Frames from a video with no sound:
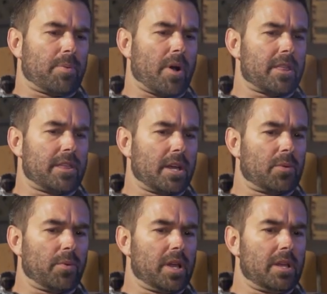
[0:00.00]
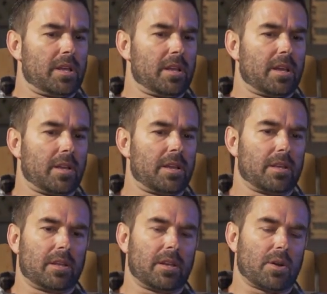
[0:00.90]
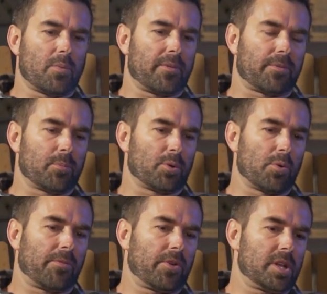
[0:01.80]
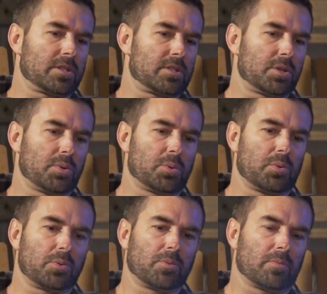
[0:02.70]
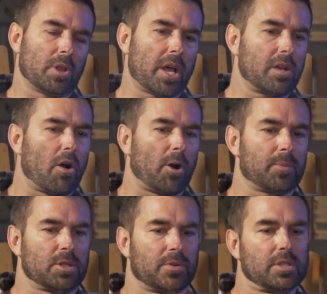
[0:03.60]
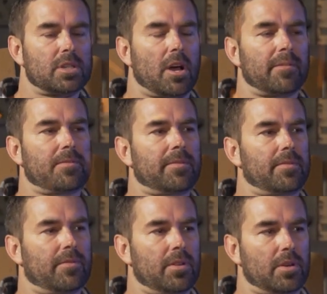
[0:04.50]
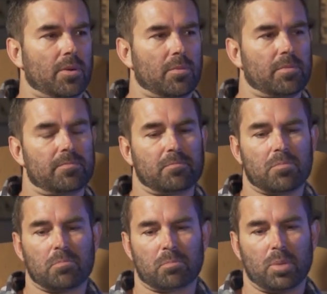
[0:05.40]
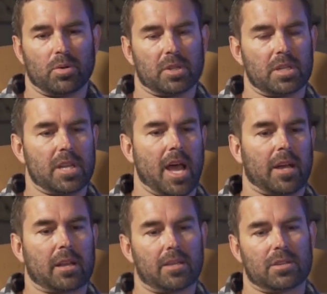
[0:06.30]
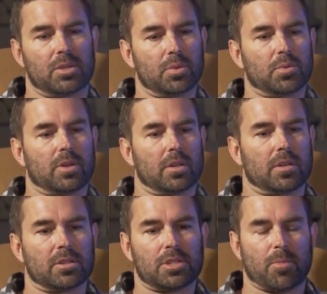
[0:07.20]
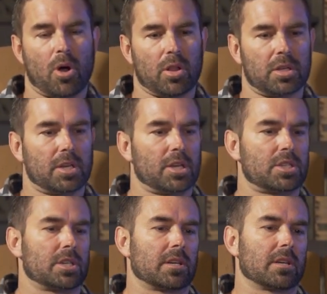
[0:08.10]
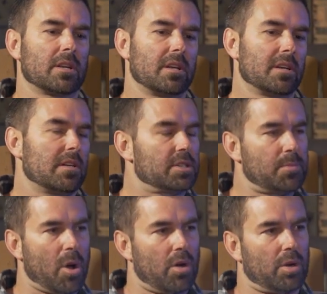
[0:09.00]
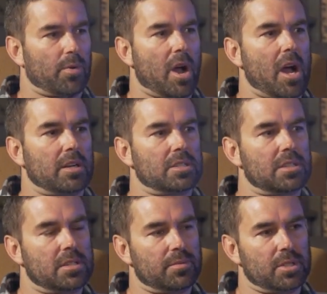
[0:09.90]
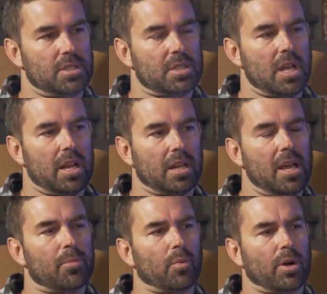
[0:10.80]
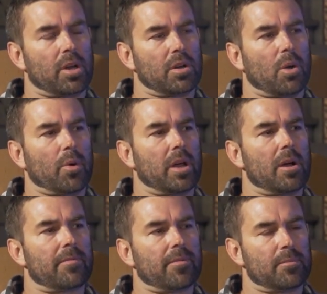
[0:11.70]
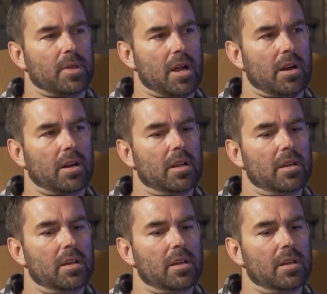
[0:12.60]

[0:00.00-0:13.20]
I think we went from roofing to light carpentry stuff. Build a deck, do a small addition, a small garage, and we just kind of kept working our way up from there.